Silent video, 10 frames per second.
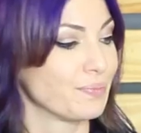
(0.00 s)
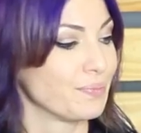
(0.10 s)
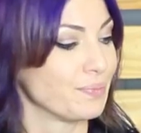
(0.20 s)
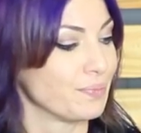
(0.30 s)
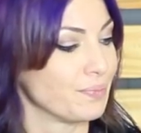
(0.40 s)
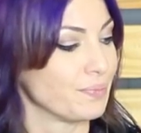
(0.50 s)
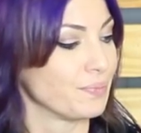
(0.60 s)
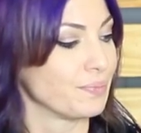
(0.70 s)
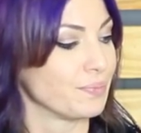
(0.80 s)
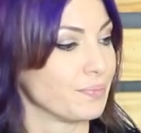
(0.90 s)

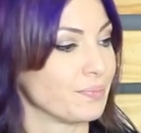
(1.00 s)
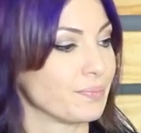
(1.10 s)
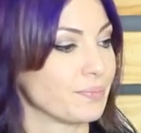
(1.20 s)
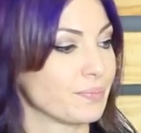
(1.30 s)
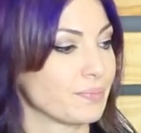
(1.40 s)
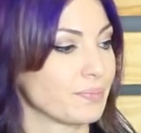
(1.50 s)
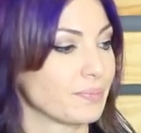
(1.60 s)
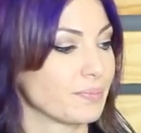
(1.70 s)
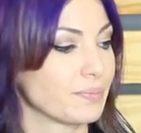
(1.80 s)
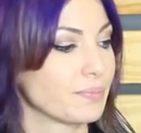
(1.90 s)

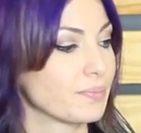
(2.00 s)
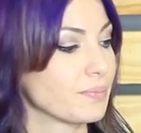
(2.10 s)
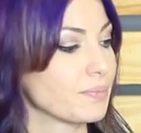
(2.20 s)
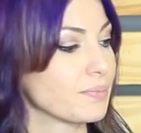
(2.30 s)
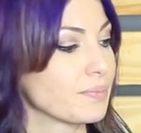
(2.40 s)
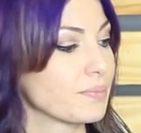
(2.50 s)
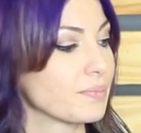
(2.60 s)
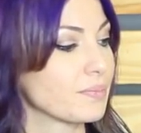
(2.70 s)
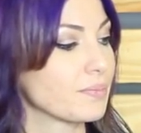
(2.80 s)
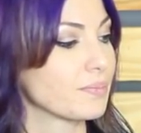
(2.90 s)

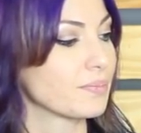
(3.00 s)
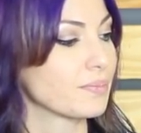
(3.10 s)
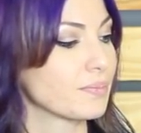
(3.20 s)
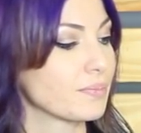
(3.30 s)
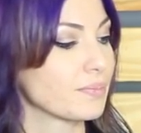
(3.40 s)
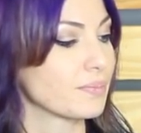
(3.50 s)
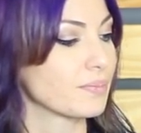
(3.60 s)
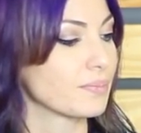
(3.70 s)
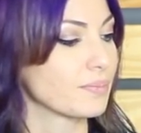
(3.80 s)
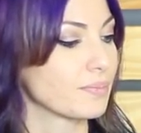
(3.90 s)

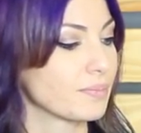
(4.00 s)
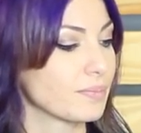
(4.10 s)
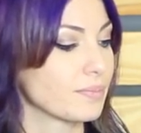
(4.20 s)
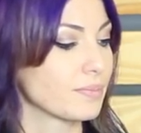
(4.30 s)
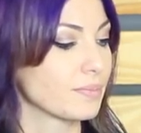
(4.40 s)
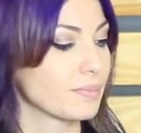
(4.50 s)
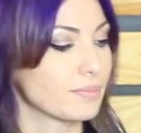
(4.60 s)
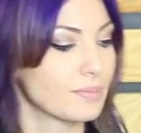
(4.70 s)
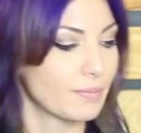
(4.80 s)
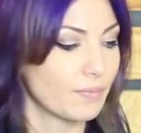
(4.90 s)
(silent)